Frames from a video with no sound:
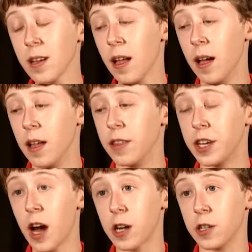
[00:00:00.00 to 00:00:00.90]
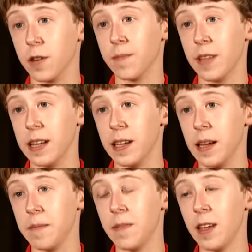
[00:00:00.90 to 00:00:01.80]
the doctor that
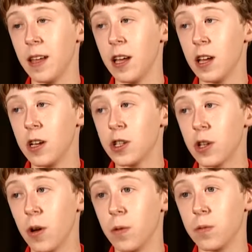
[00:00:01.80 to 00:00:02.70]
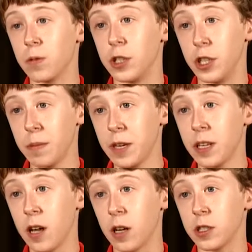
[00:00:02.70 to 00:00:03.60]
day. So she took me to
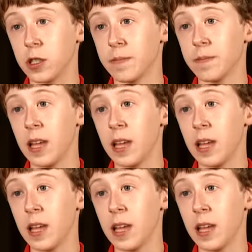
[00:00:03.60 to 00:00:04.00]
the doctor,